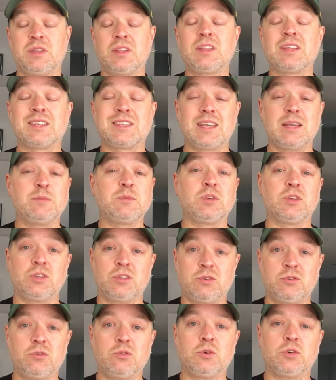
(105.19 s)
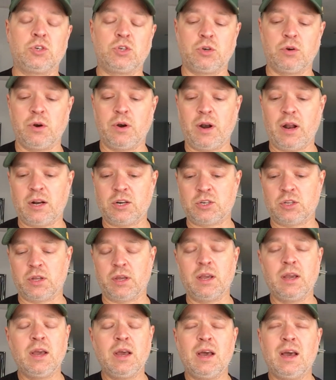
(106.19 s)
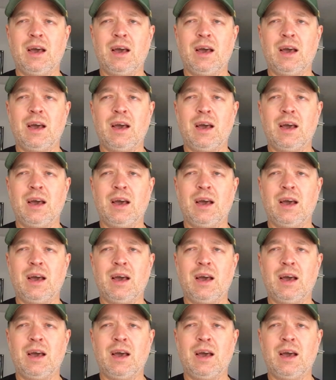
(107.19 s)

I think this game's going to turn to a shootout, actually.